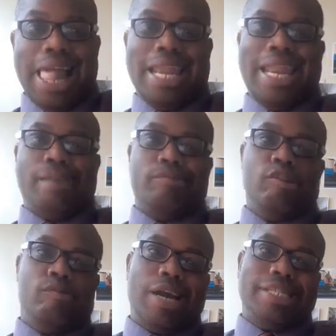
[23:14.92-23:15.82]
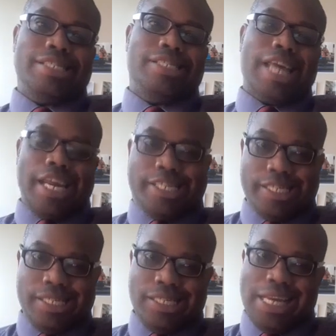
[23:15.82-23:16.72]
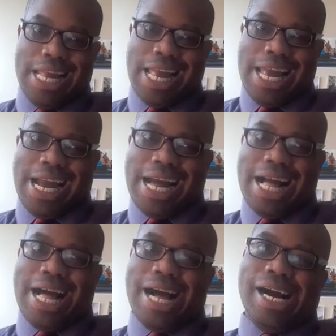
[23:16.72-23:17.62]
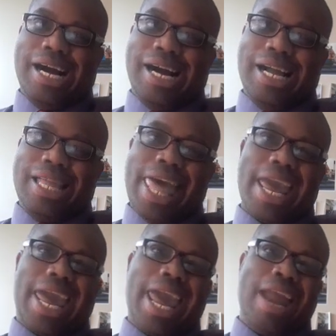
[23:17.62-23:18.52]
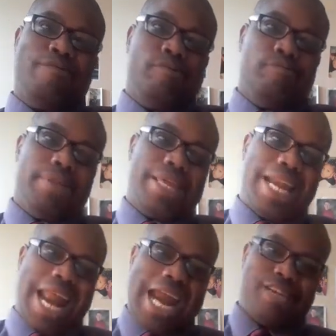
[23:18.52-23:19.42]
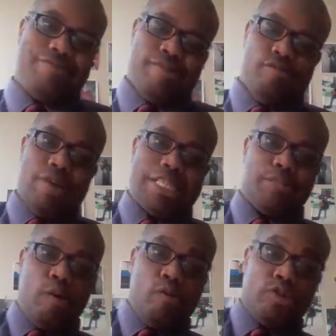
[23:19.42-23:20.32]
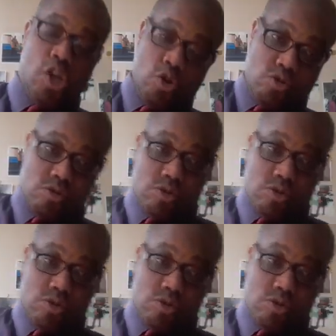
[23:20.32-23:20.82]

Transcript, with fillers: Now, no more hesitation. Uh, that came from a brother in Nashville who I spoke to.